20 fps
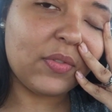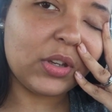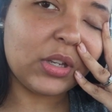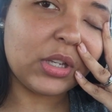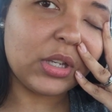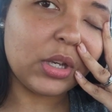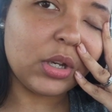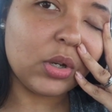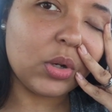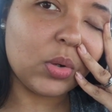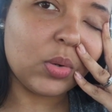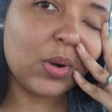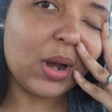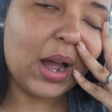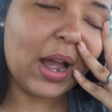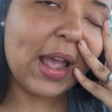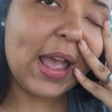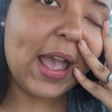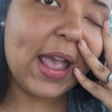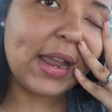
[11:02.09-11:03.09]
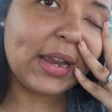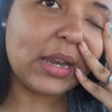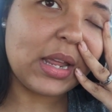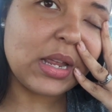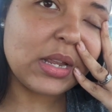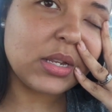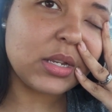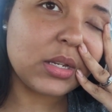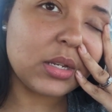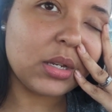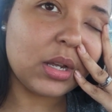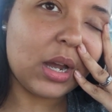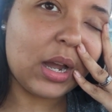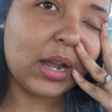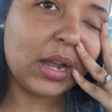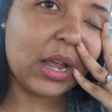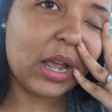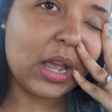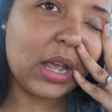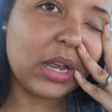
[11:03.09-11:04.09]
a vehicle. I hate it.
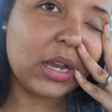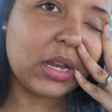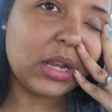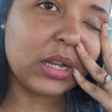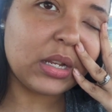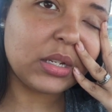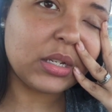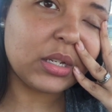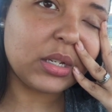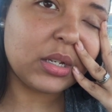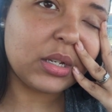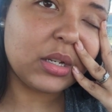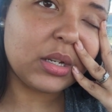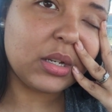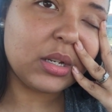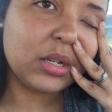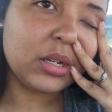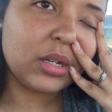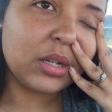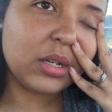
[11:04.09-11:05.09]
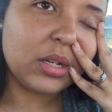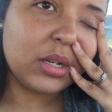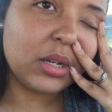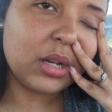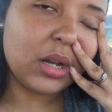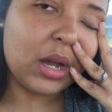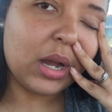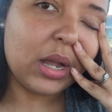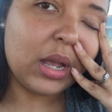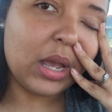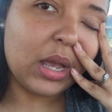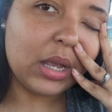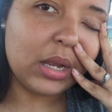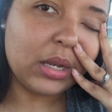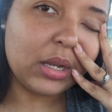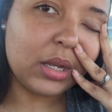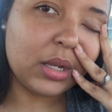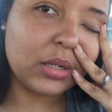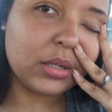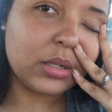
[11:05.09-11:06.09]
I hate it. I
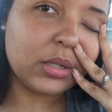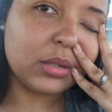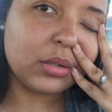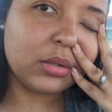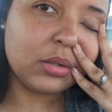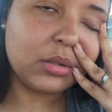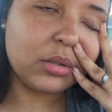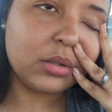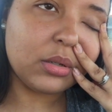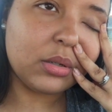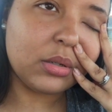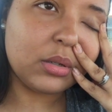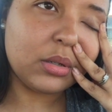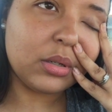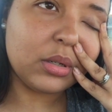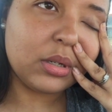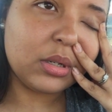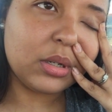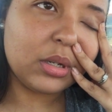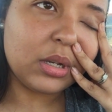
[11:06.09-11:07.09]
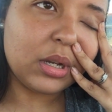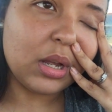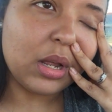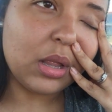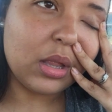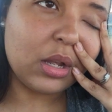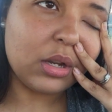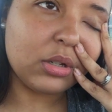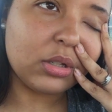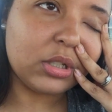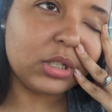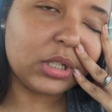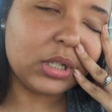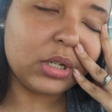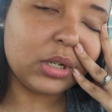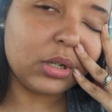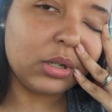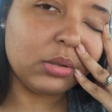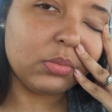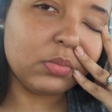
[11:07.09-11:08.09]
hate it. And there she
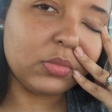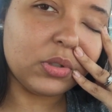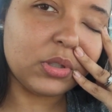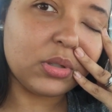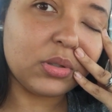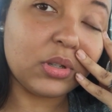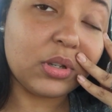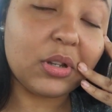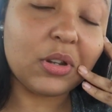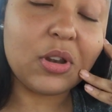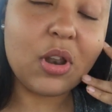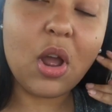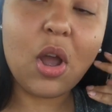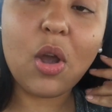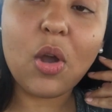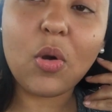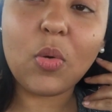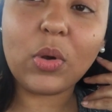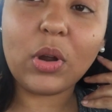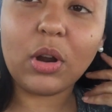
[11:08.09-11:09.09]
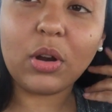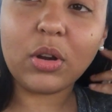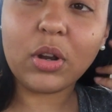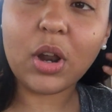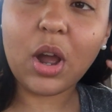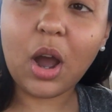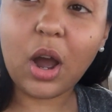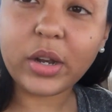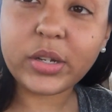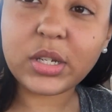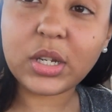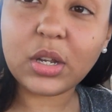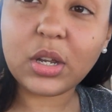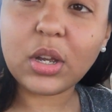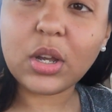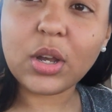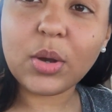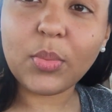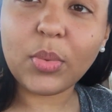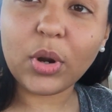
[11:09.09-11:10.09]
comes. No, we are not
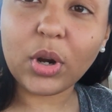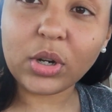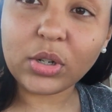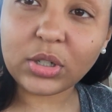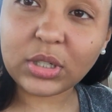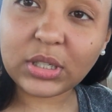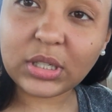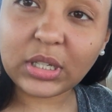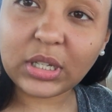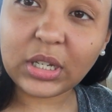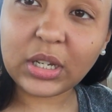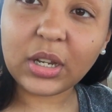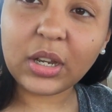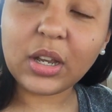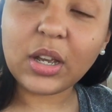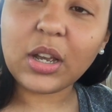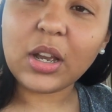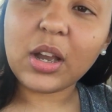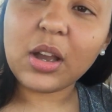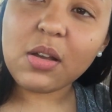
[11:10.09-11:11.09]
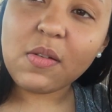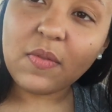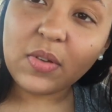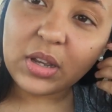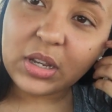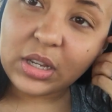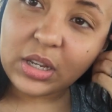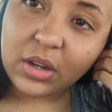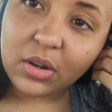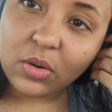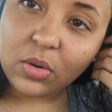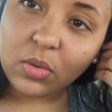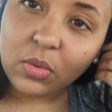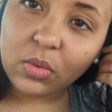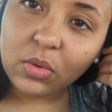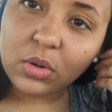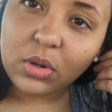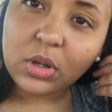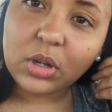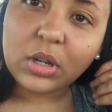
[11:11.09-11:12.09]
purchasing a vehicle.
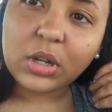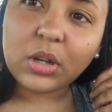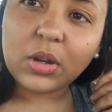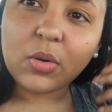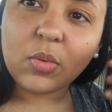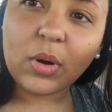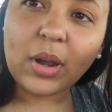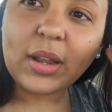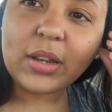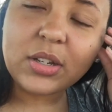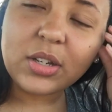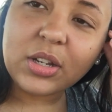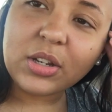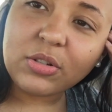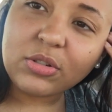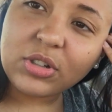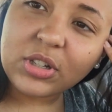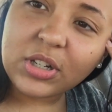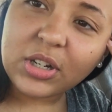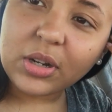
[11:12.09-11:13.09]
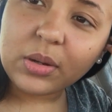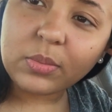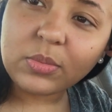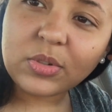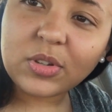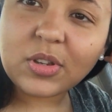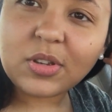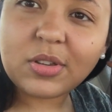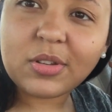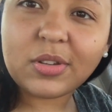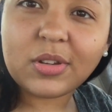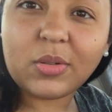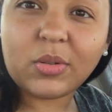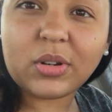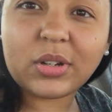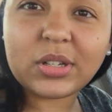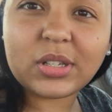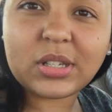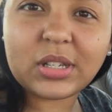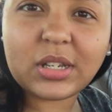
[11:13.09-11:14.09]
Wait, here she comes. You
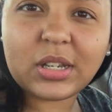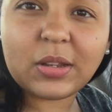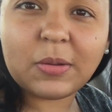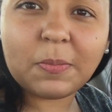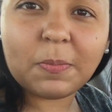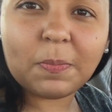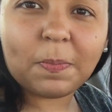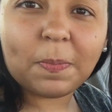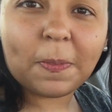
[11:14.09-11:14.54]
want to see?